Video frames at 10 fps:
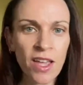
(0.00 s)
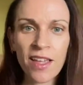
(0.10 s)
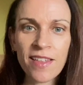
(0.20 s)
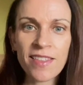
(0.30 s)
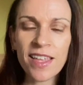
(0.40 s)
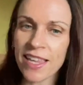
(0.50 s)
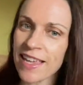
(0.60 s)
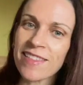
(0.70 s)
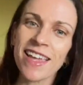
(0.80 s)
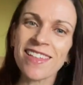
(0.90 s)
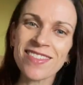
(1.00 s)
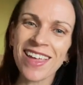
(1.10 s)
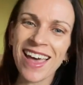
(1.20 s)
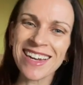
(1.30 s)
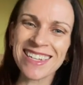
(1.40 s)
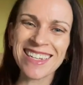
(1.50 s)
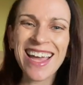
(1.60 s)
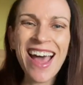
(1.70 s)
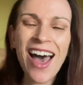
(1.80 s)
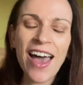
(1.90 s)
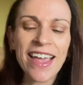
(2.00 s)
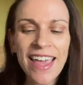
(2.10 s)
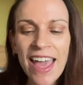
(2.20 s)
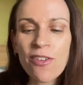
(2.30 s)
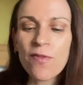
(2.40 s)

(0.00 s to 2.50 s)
So let's get started. Okay,